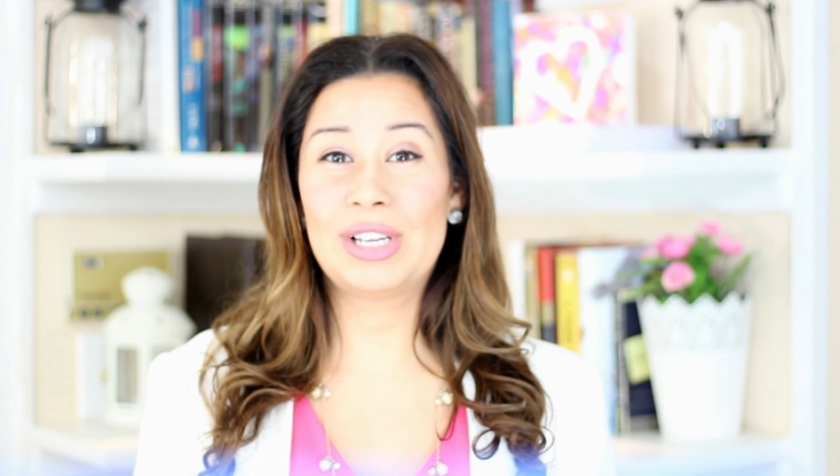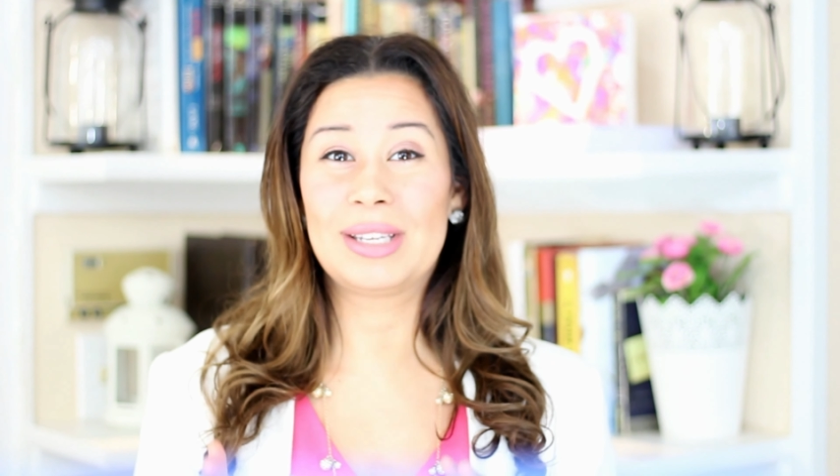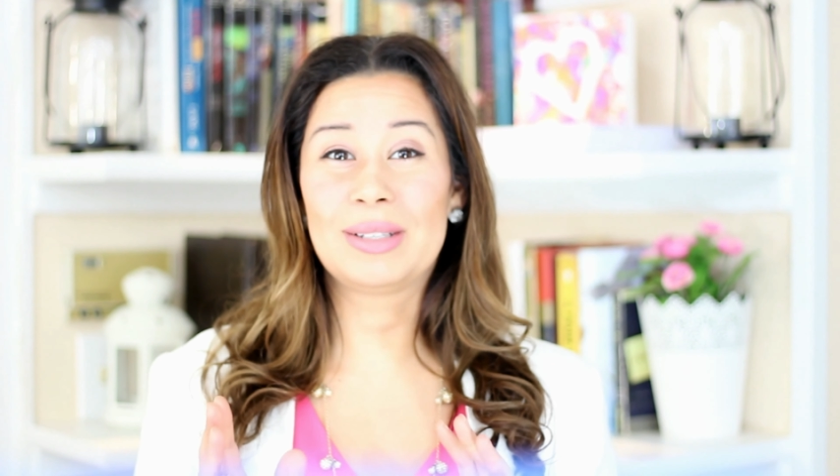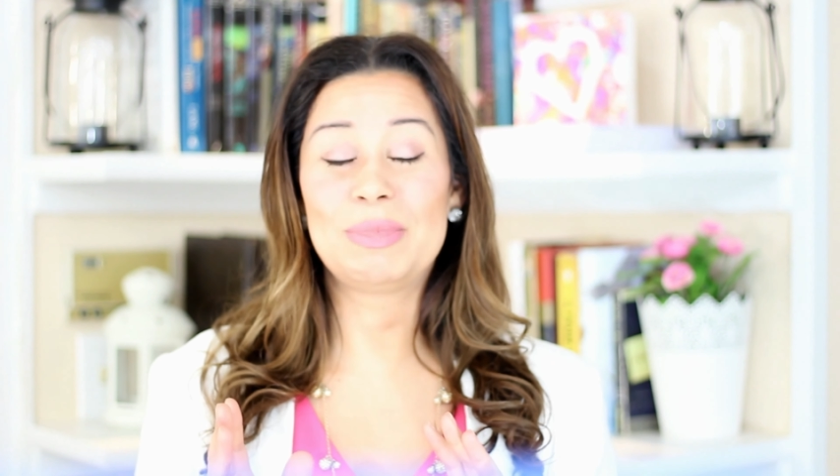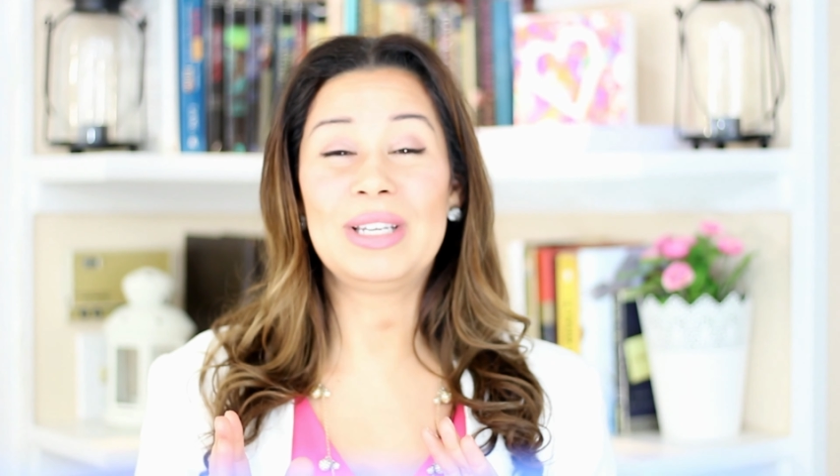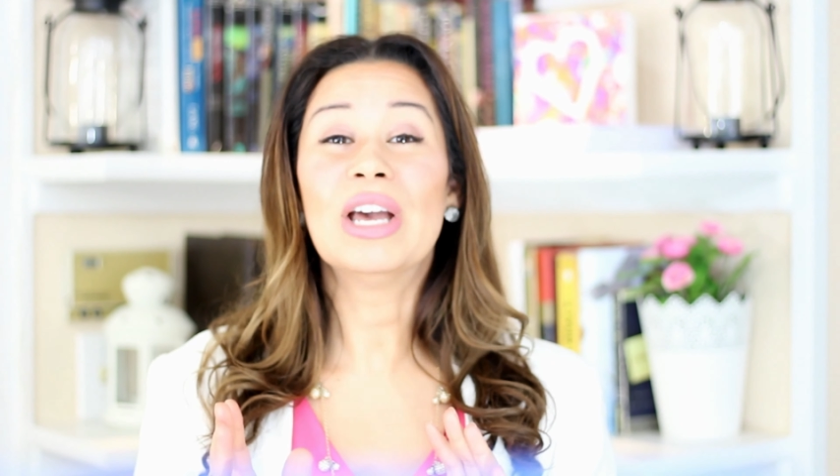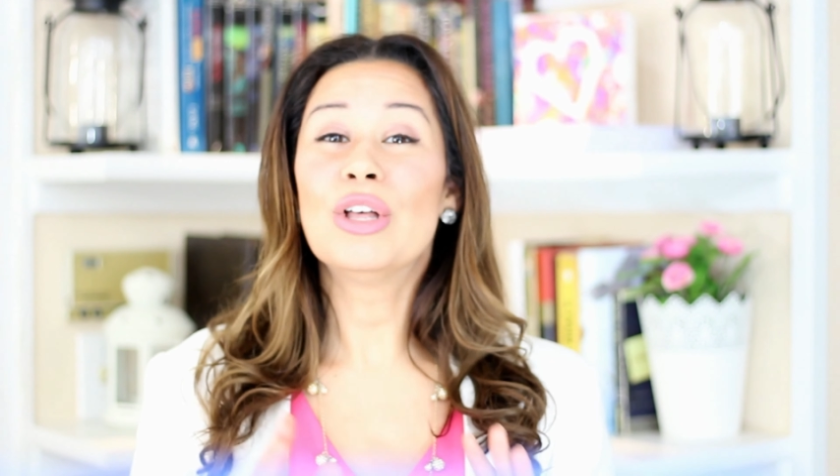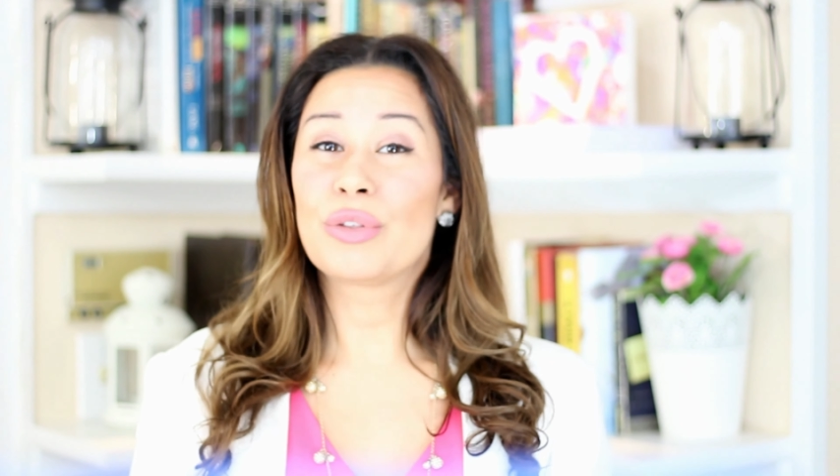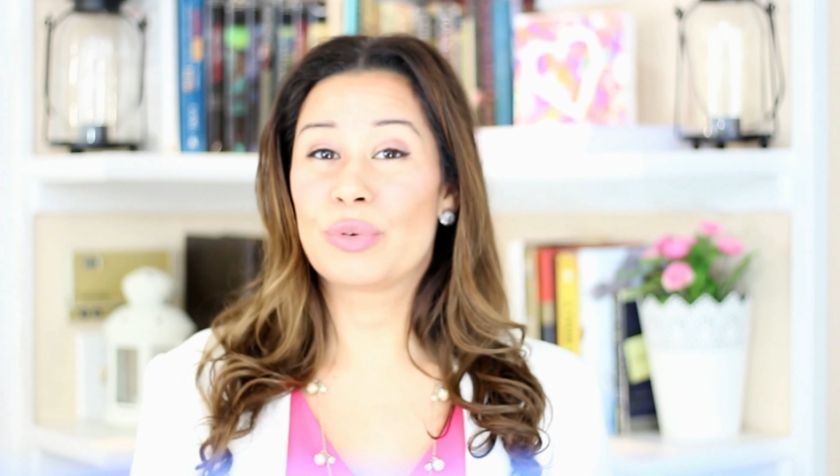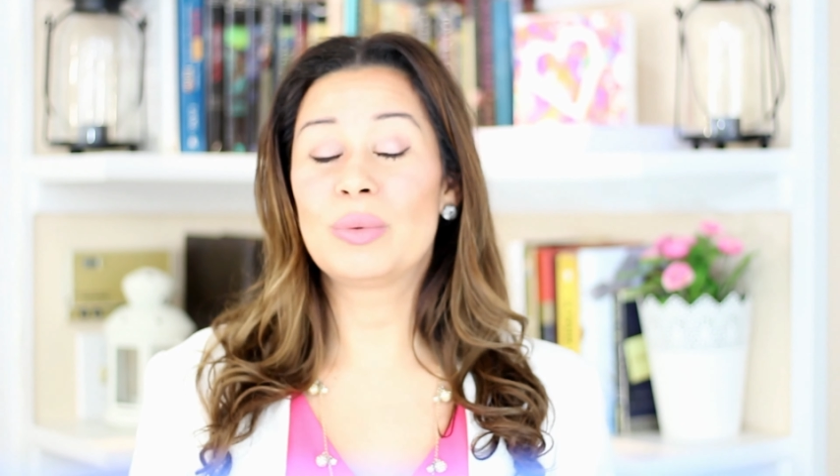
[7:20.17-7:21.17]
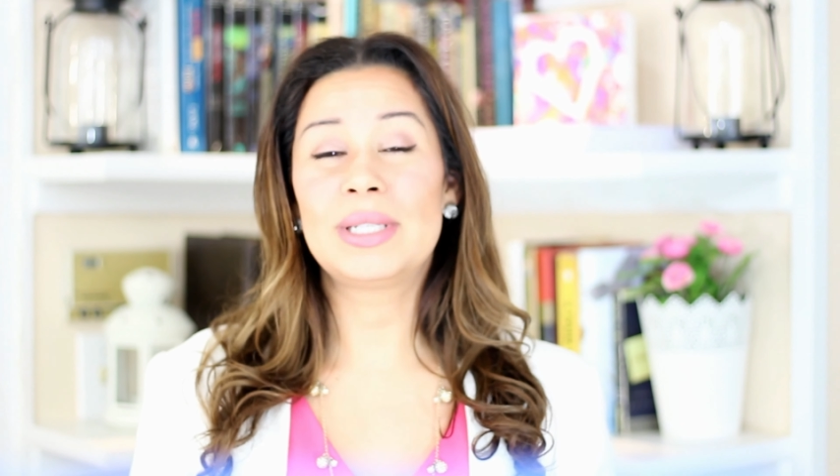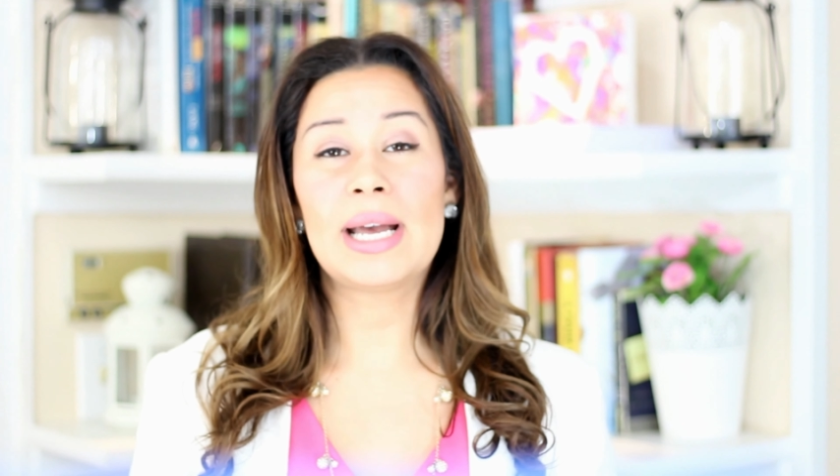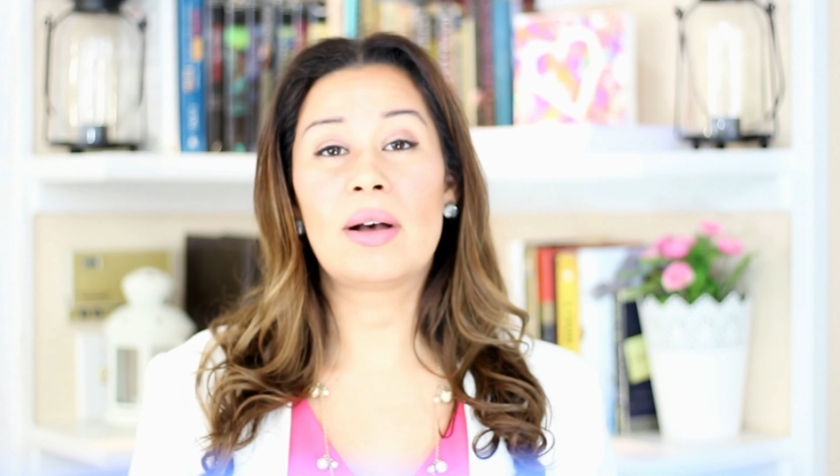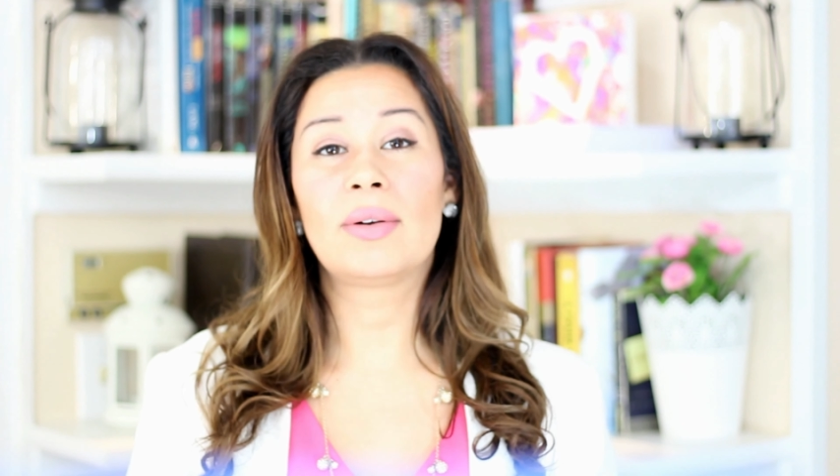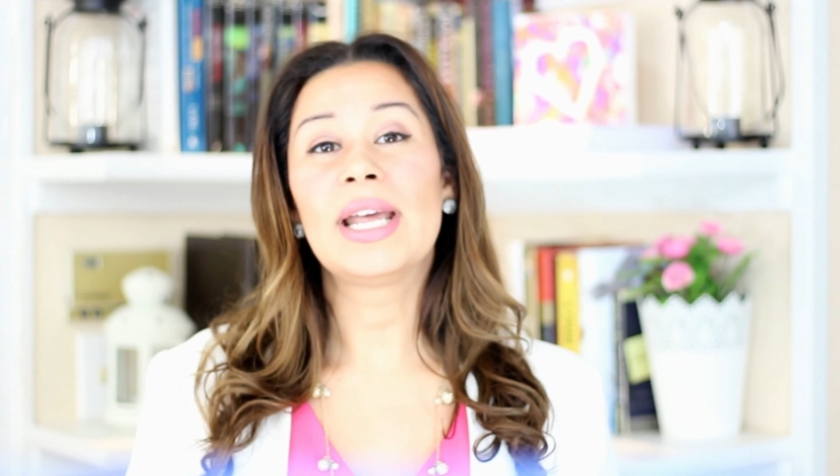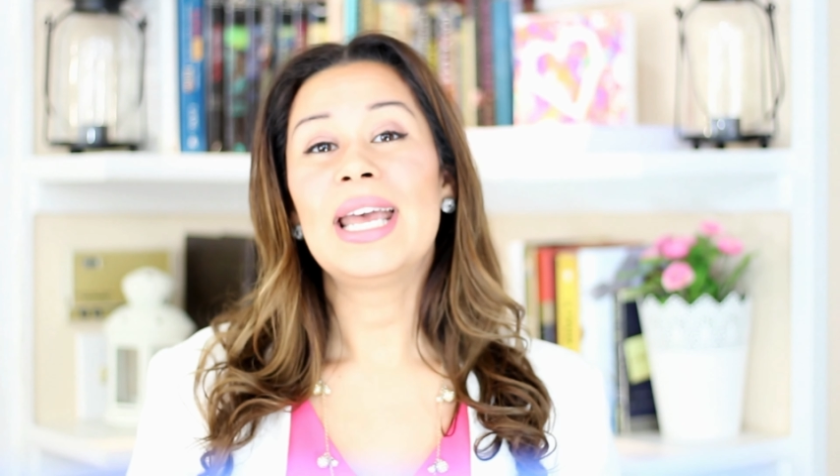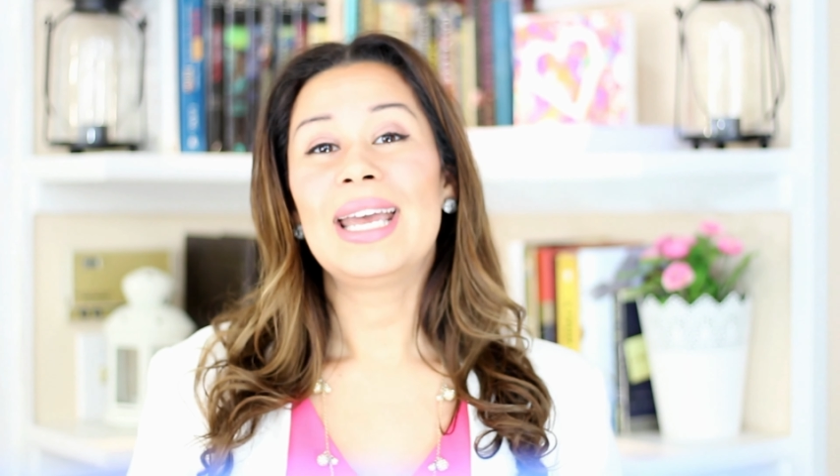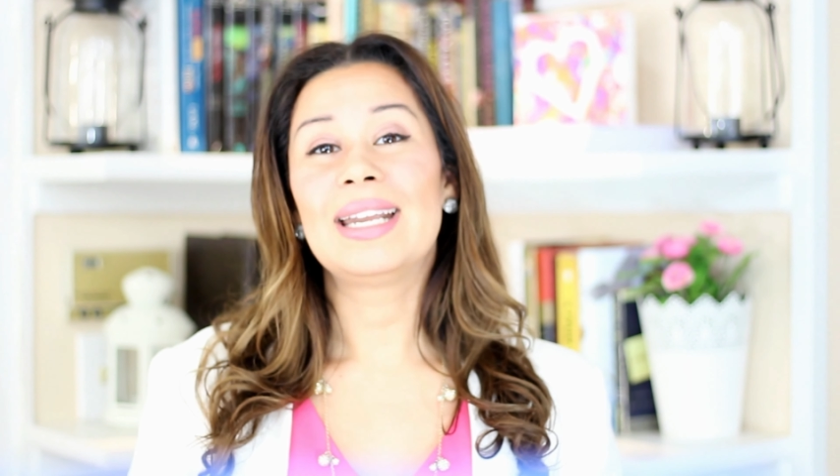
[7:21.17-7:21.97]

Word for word: that can be thrown down,